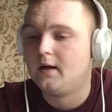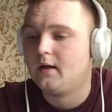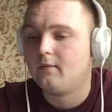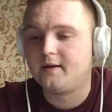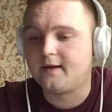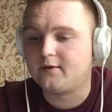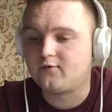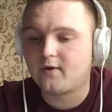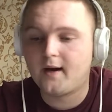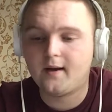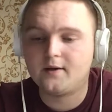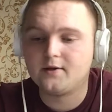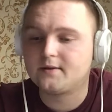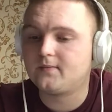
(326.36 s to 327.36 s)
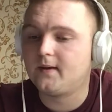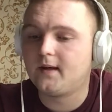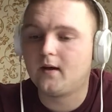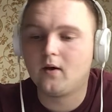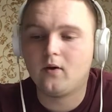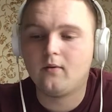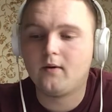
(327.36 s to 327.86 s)
when I tried it just a week
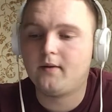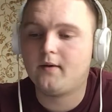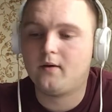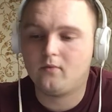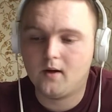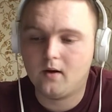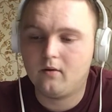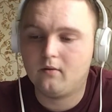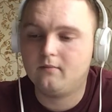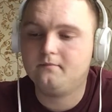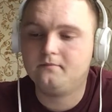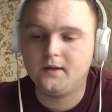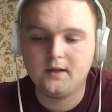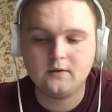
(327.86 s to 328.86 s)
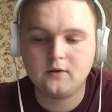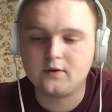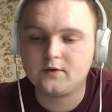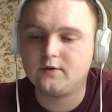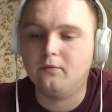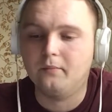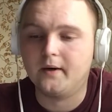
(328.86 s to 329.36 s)
ago, I thought, wow, it
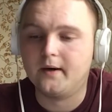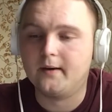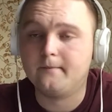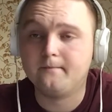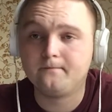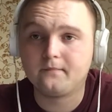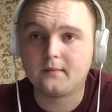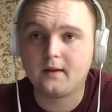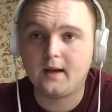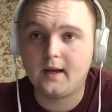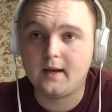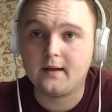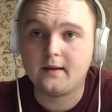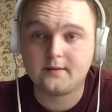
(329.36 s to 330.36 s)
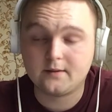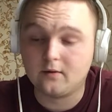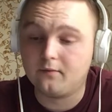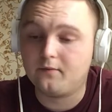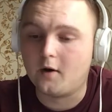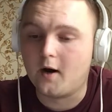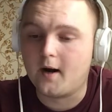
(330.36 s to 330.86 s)
looks super so
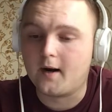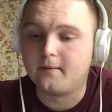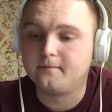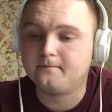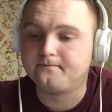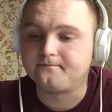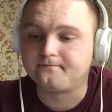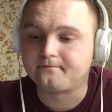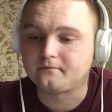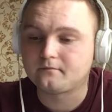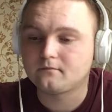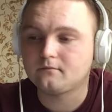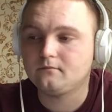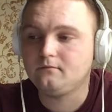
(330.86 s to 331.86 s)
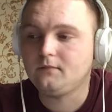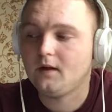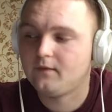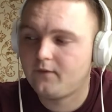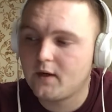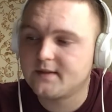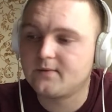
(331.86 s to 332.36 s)
far.
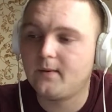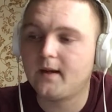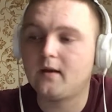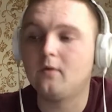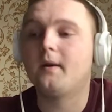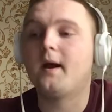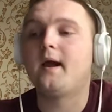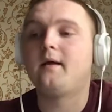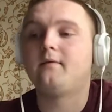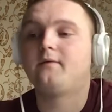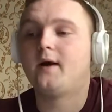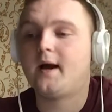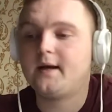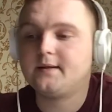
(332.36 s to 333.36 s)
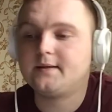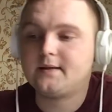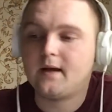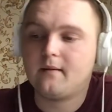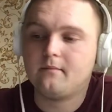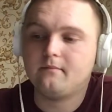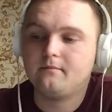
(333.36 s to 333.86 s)
First week you may find
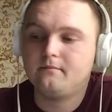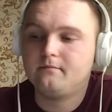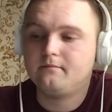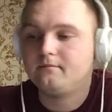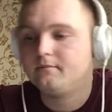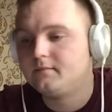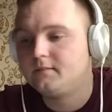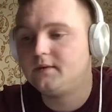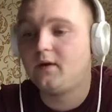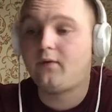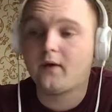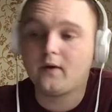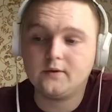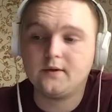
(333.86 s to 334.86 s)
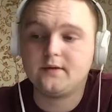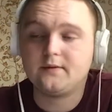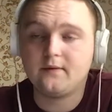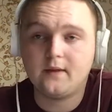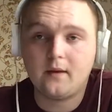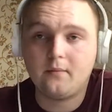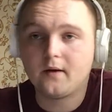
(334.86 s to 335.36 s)
some difficulties
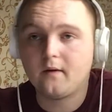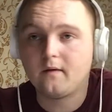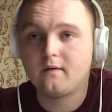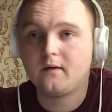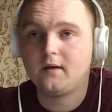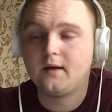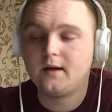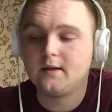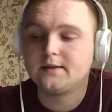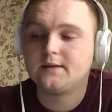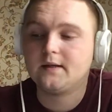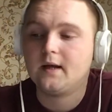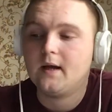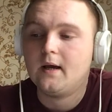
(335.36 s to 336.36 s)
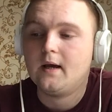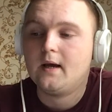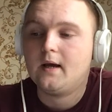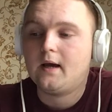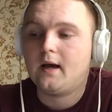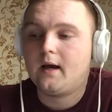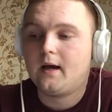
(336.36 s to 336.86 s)
with it because it needs
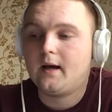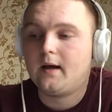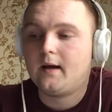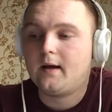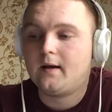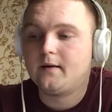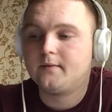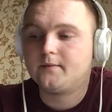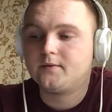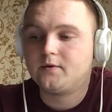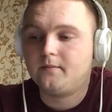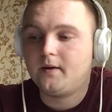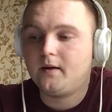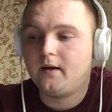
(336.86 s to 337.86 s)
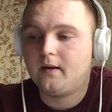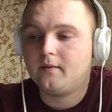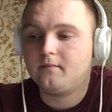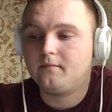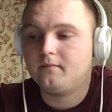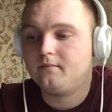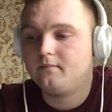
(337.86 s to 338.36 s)
to
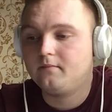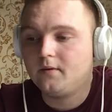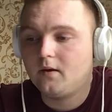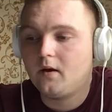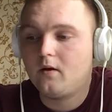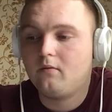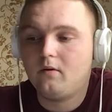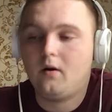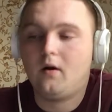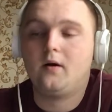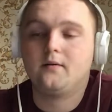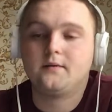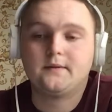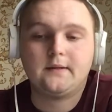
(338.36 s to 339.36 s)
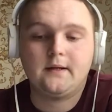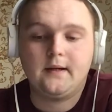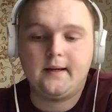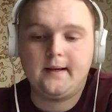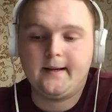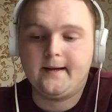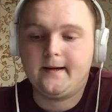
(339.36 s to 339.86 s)
be learned.
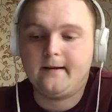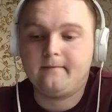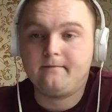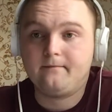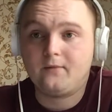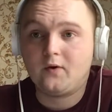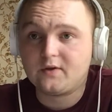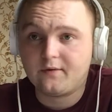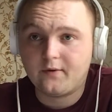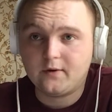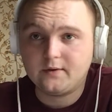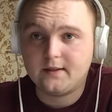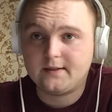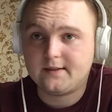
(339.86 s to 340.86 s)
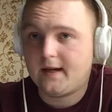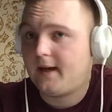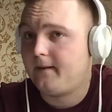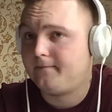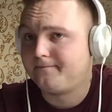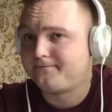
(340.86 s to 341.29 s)
First of all, let's say